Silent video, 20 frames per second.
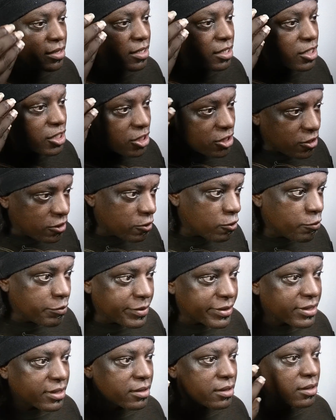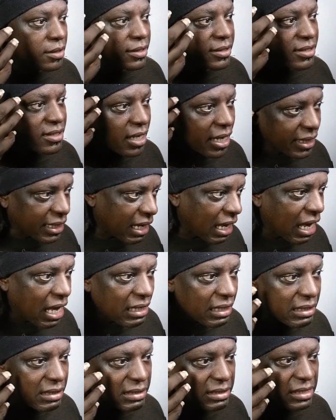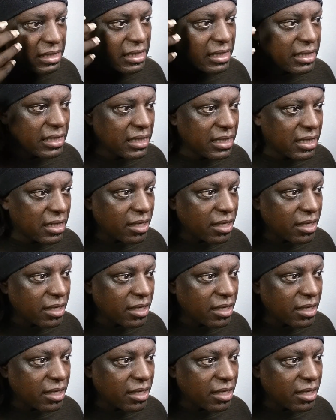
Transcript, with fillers: the human psychology,